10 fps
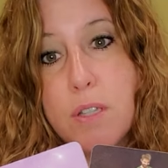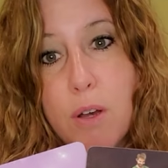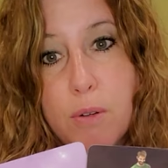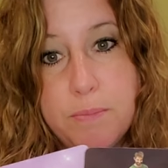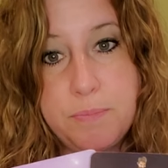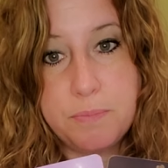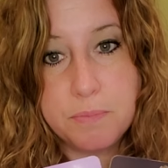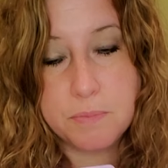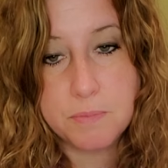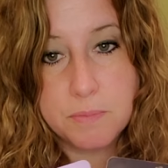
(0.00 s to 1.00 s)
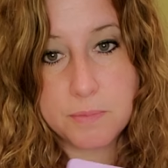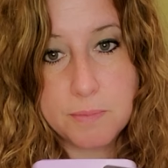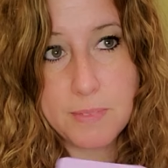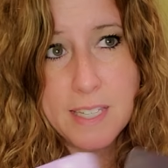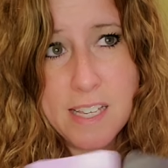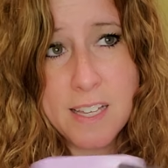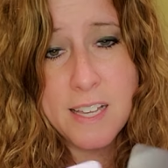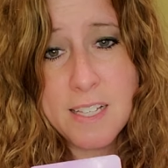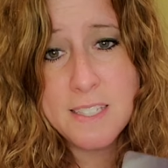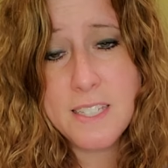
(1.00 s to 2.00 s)
So
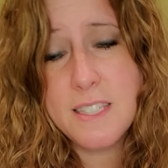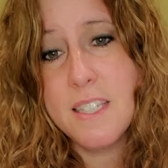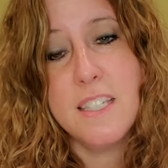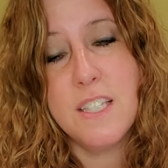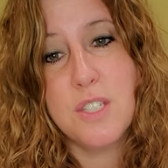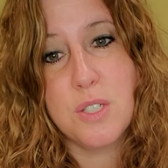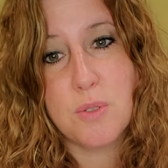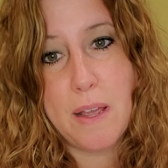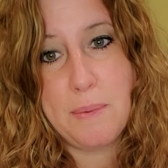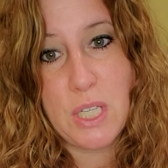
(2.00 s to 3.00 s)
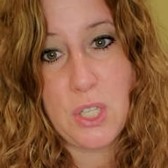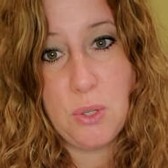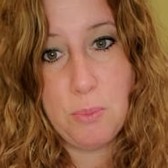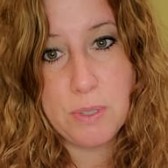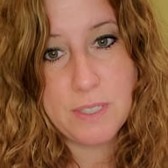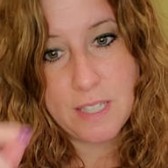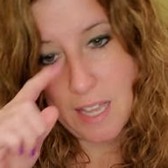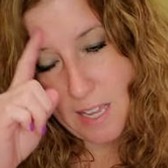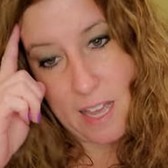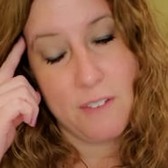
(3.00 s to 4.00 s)
since this is describing you per
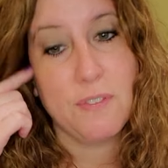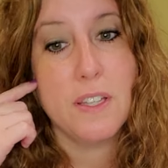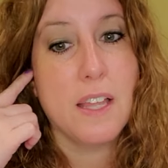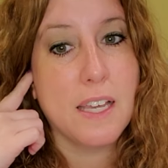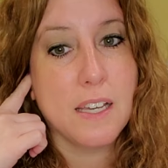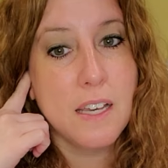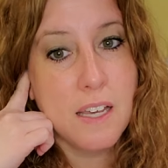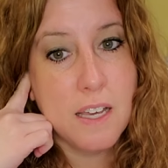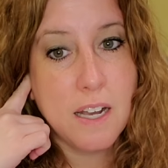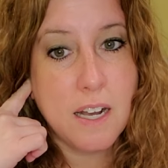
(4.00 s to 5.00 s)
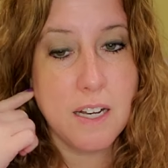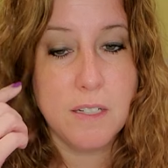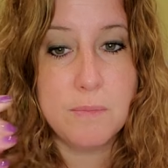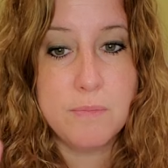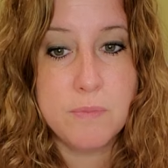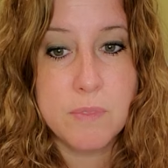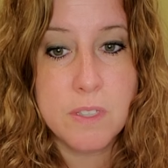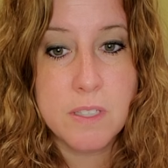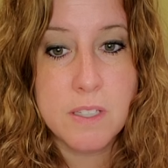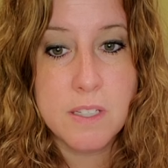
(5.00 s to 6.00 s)
se, I feel like um,
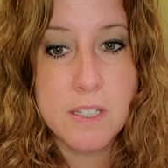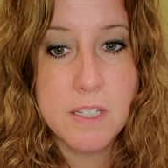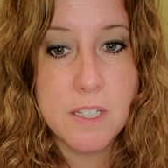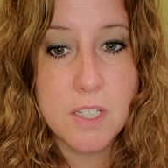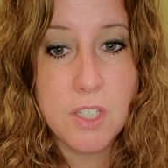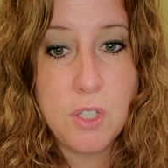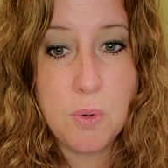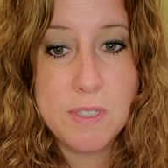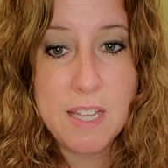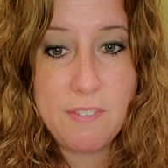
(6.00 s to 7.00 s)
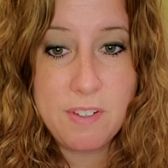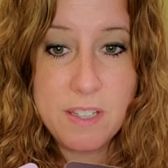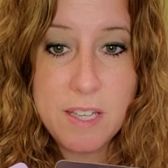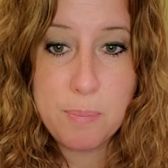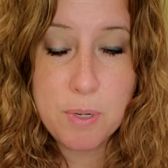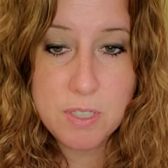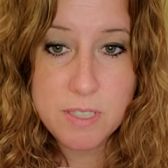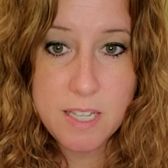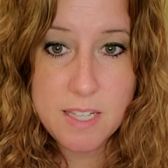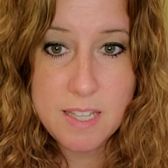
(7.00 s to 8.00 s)
you are definitely a
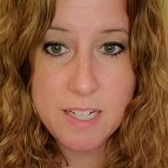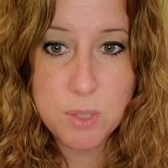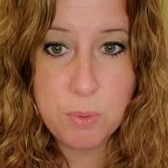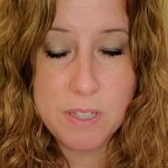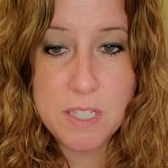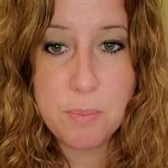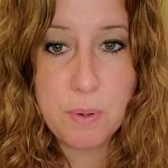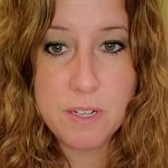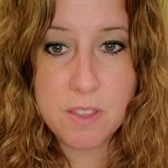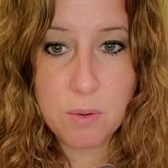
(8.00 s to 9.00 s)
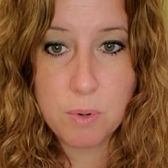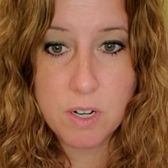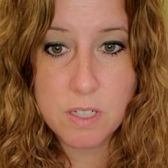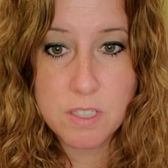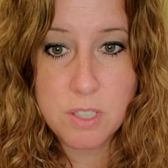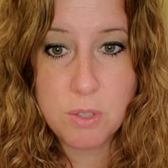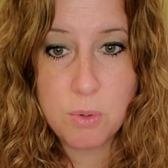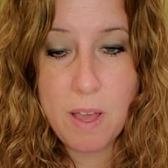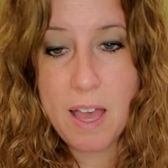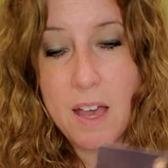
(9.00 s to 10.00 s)
person that is willing to put in the work
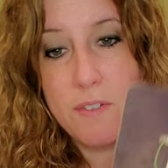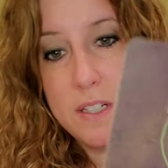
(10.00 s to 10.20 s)
to have